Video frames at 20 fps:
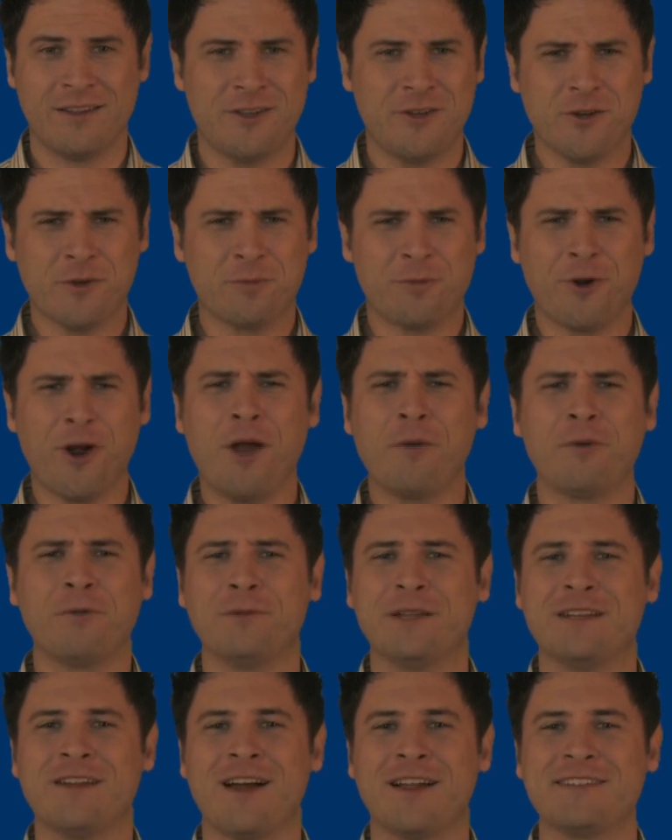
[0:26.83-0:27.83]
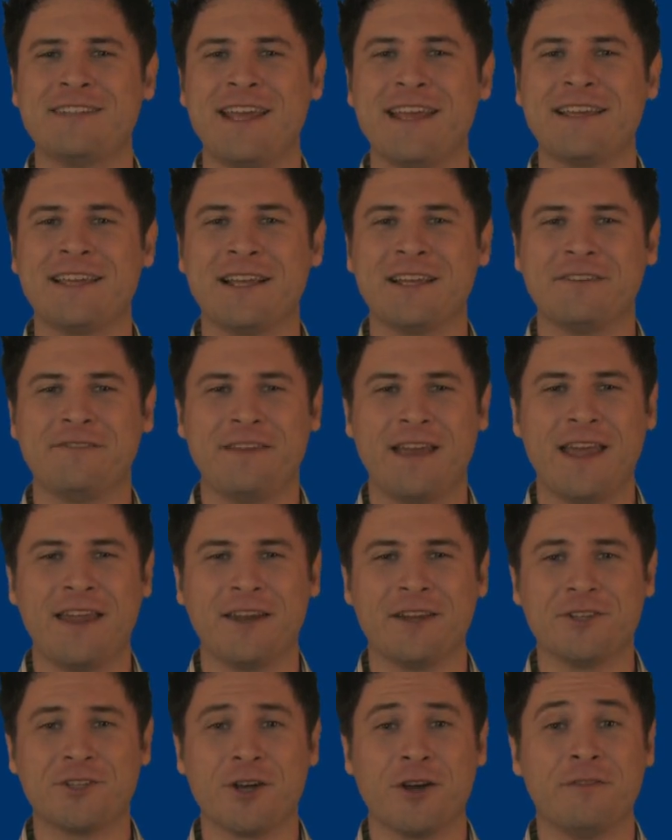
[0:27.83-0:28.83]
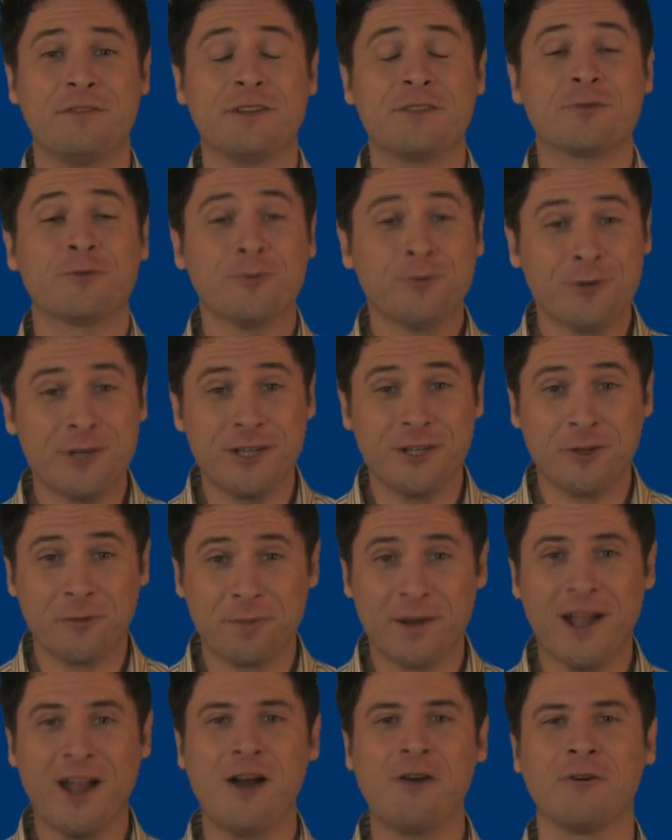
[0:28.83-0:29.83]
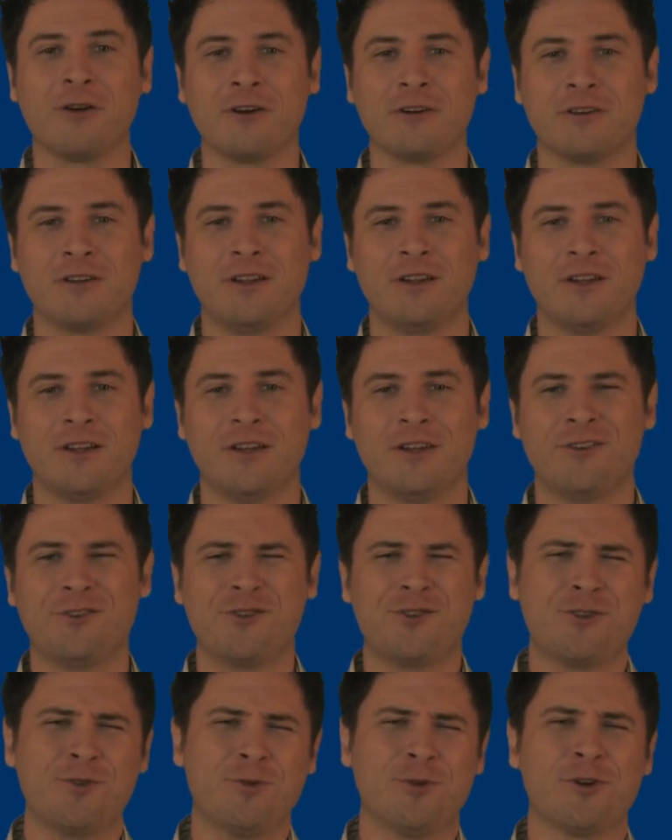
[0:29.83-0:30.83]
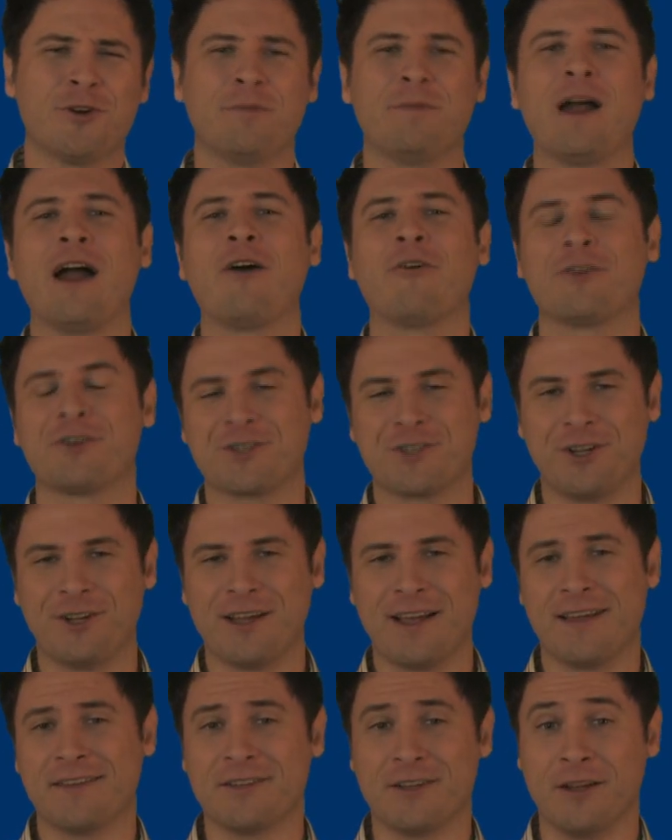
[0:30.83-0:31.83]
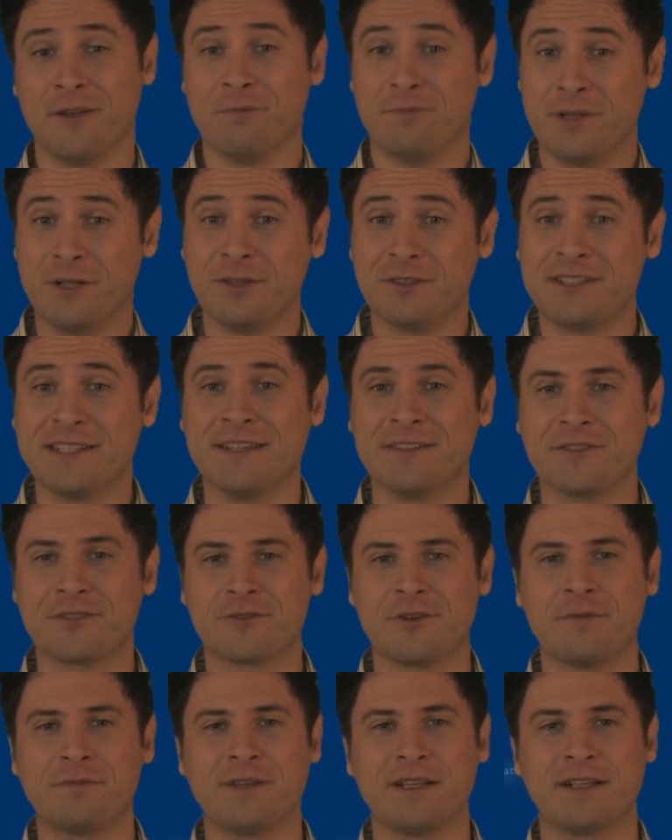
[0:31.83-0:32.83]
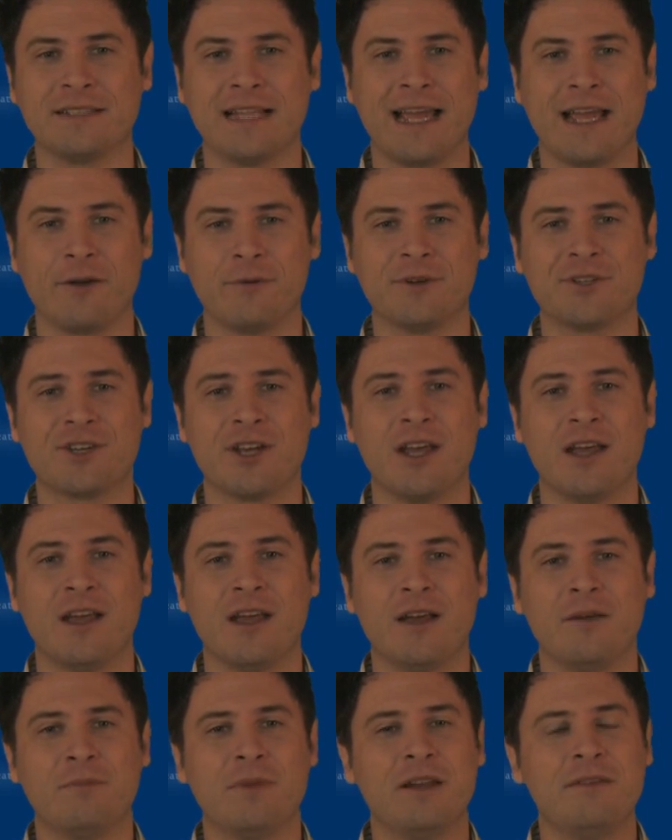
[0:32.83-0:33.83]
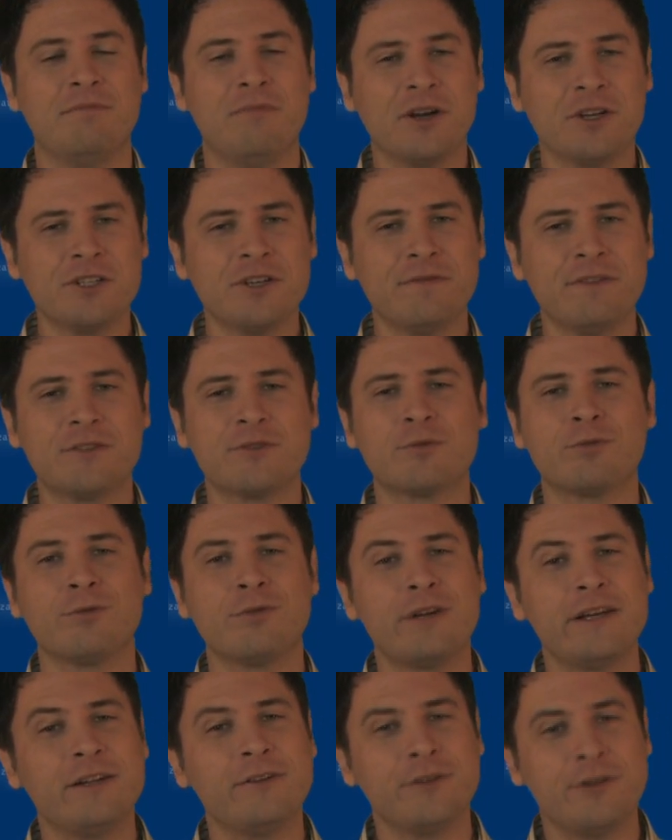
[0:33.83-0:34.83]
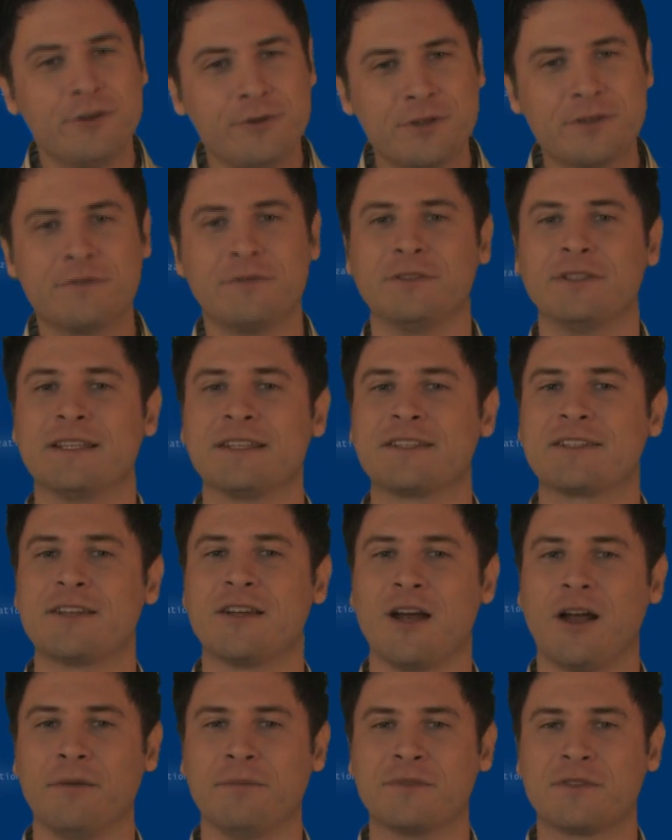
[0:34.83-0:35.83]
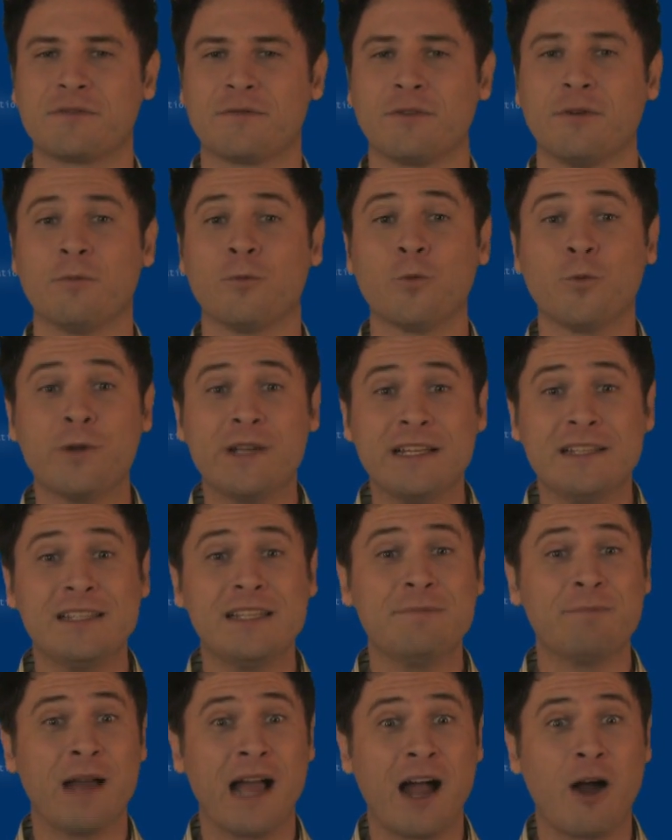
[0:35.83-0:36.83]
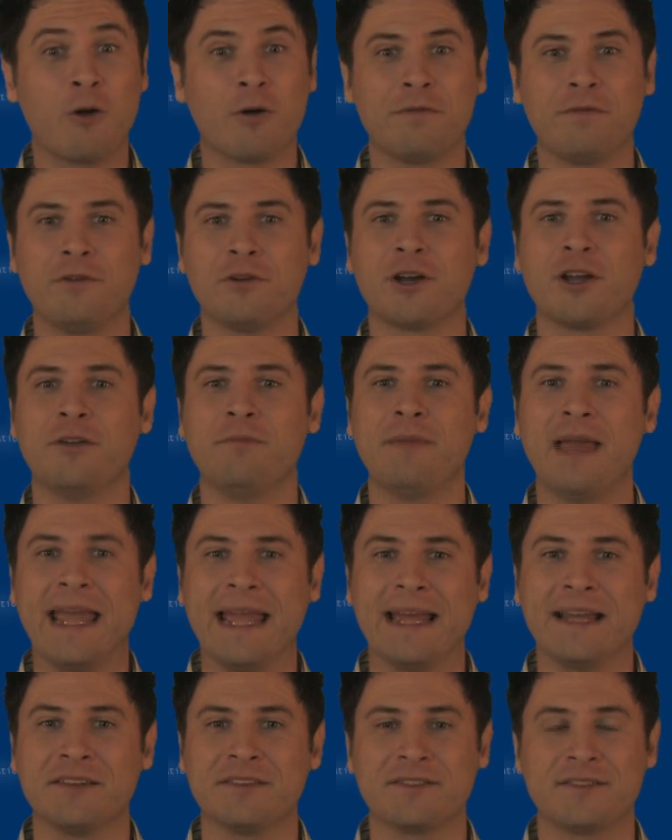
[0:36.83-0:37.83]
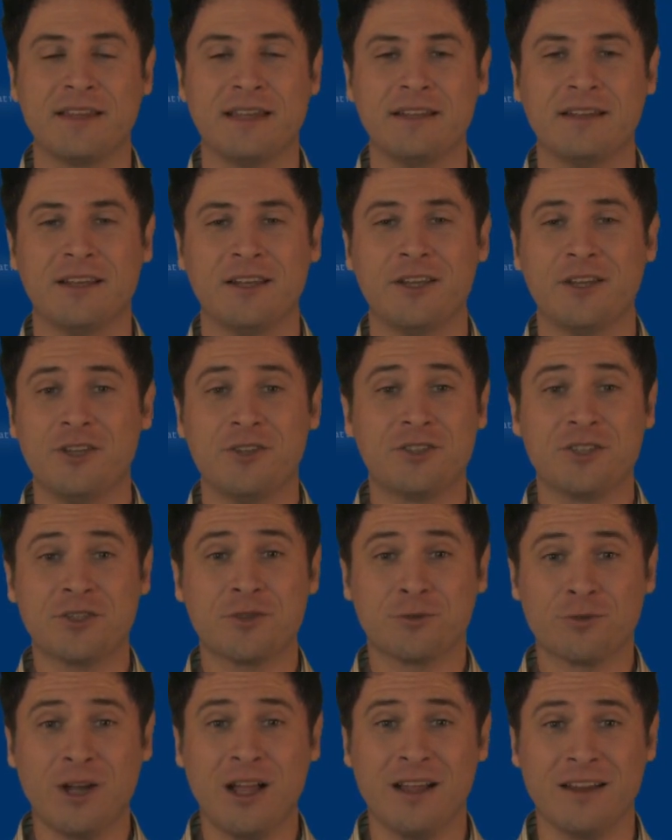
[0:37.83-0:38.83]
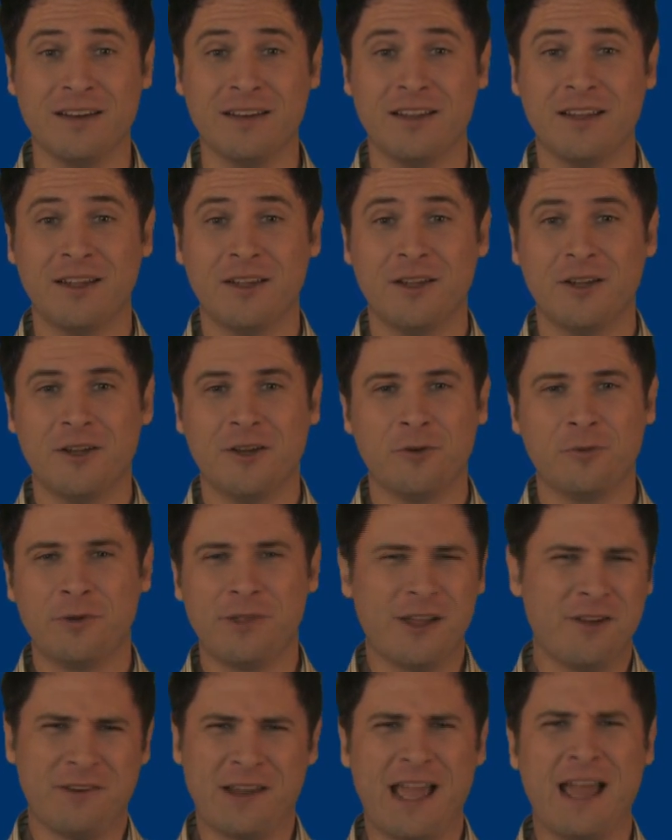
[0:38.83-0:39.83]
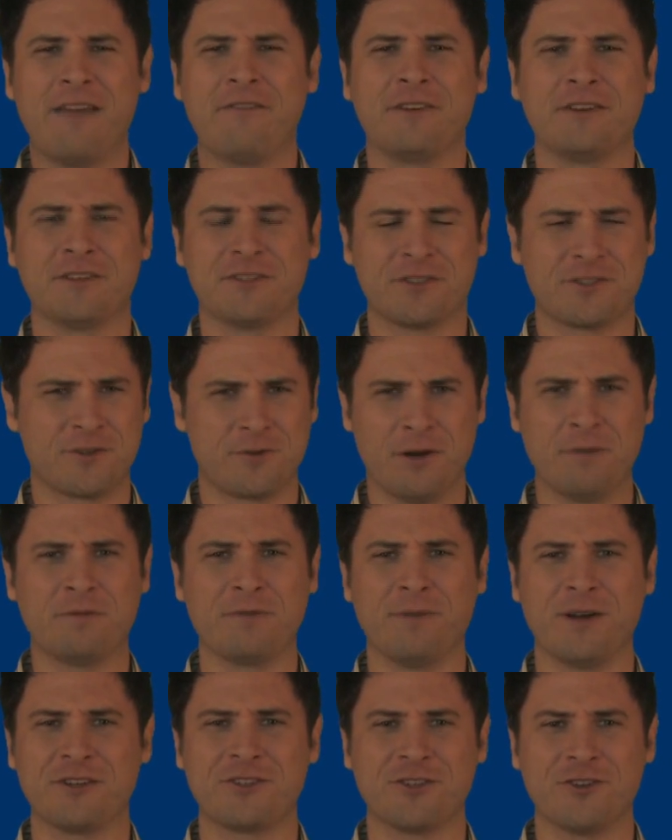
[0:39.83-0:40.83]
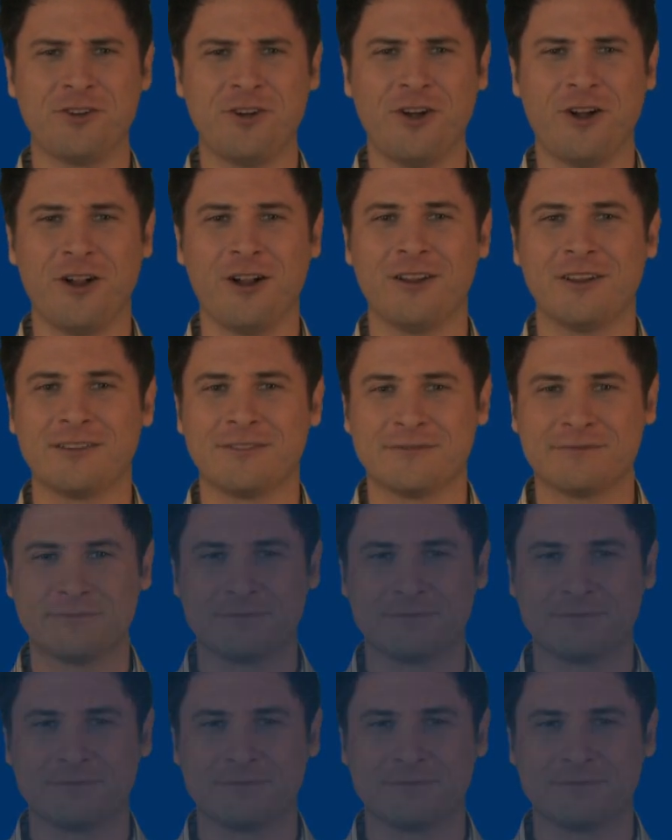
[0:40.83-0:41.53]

then you're probably not taking advantage of its real power. Sure, PowerShell has a built-in scripting language, but much of its real usefulness comes from really powerful commands that you just run without having to script much at all.